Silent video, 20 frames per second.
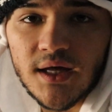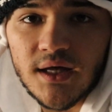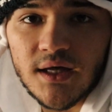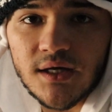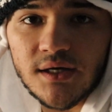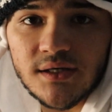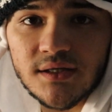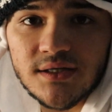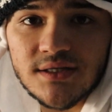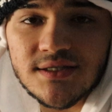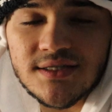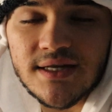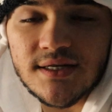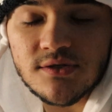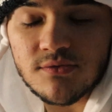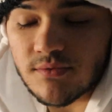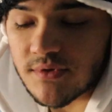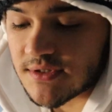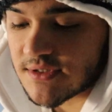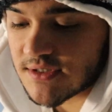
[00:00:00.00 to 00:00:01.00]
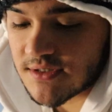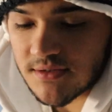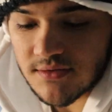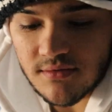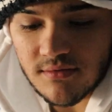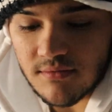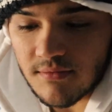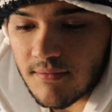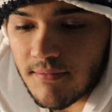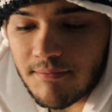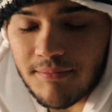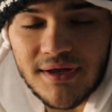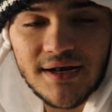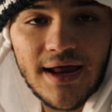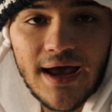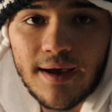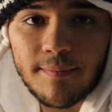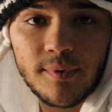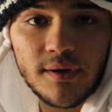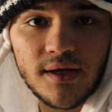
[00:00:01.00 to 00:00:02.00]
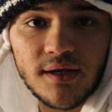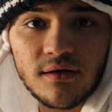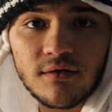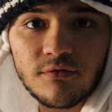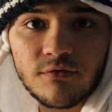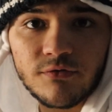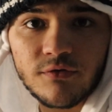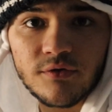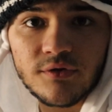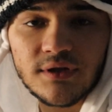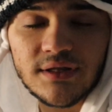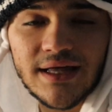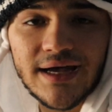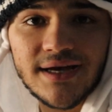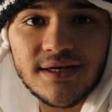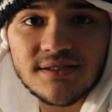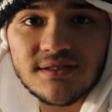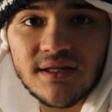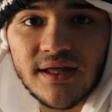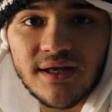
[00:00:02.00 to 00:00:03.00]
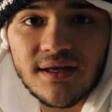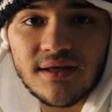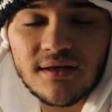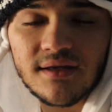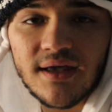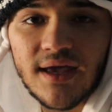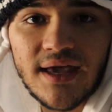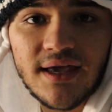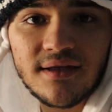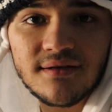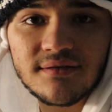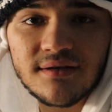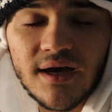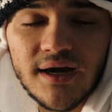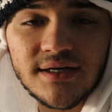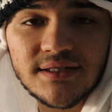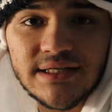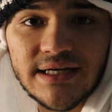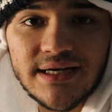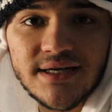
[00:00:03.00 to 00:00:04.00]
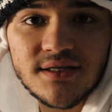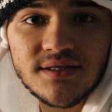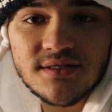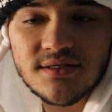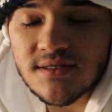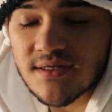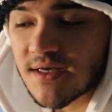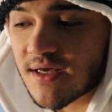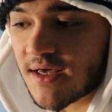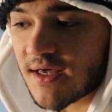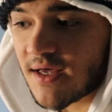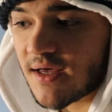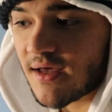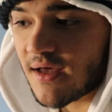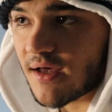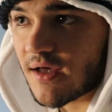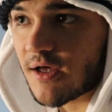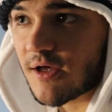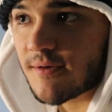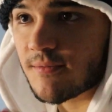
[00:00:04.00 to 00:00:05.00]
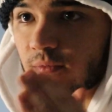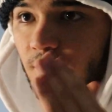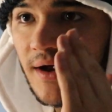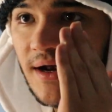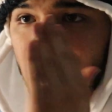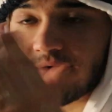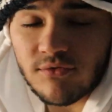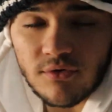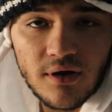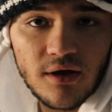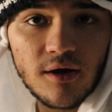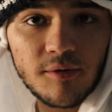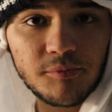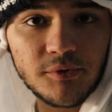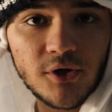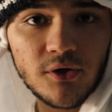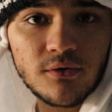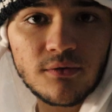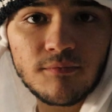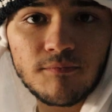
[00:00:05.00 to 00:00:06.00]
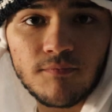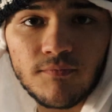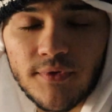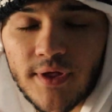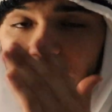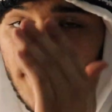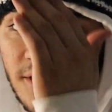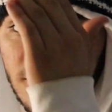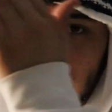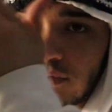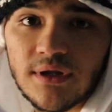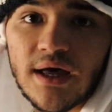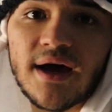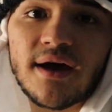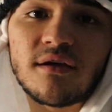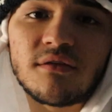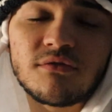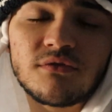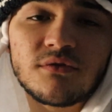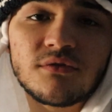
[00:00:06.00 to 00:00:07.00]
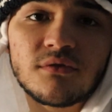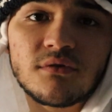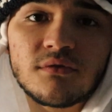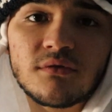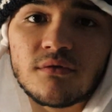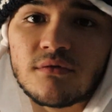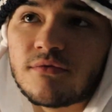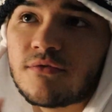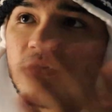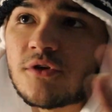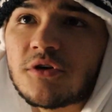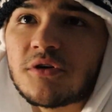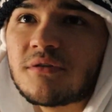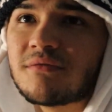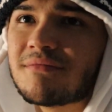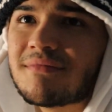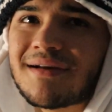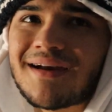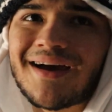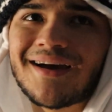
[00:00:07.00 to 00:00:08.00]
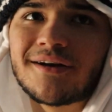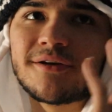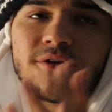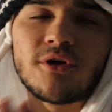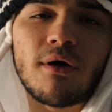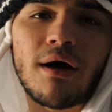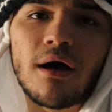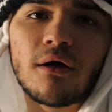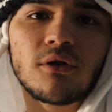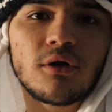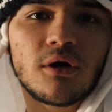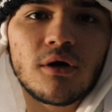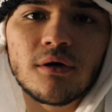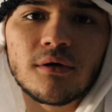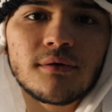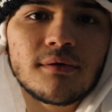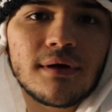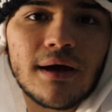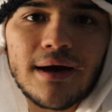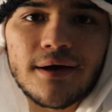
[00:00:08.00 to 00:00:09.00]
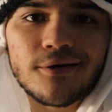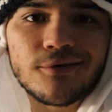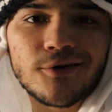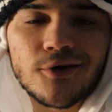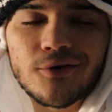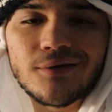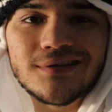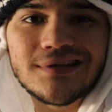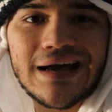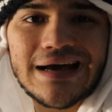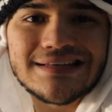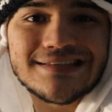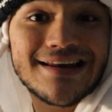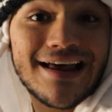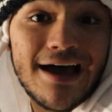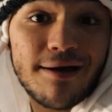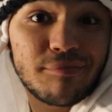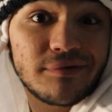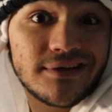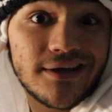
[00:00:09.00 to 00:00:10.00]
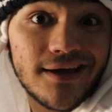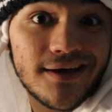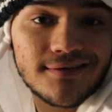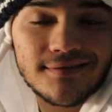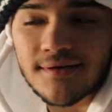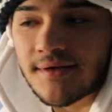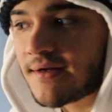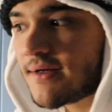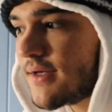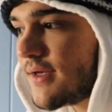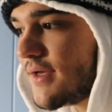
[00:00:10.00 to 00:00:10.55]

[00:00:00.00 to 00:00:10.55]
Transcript: because that's what's been happening for the last, like, 8-9 days. Right after I upload, I go live for I don't know how long. I don't know. It hasn't happened yet.